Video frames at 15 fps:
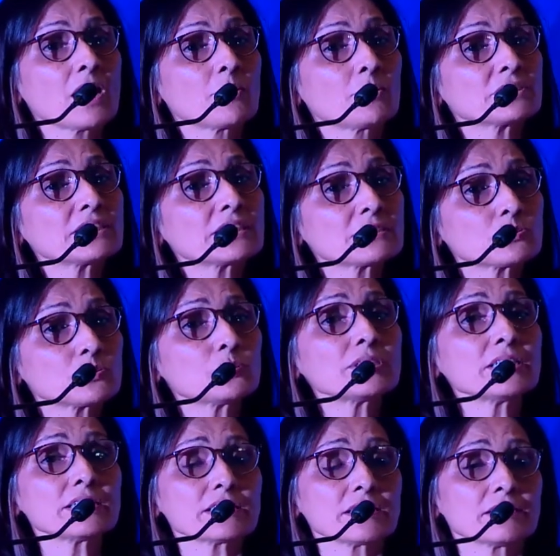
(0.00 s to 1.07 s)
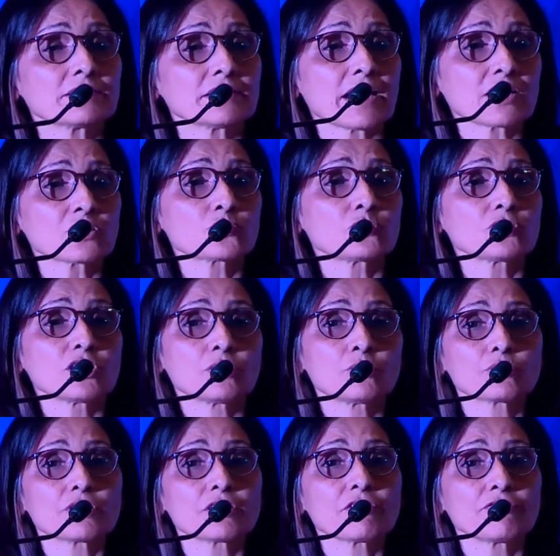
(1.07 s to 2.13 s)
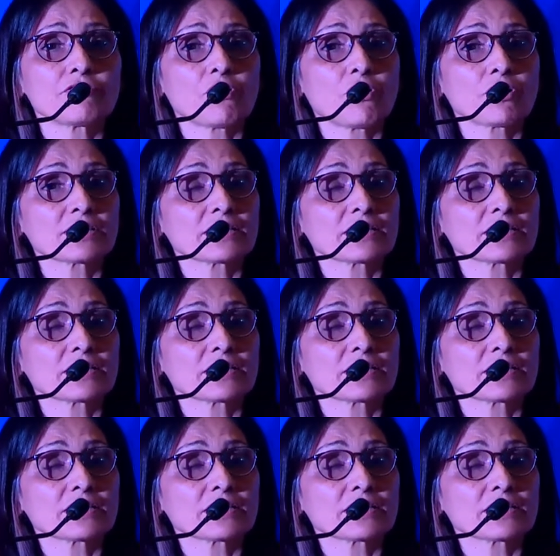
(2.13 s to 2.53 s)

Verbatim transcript: What the student is actually looking for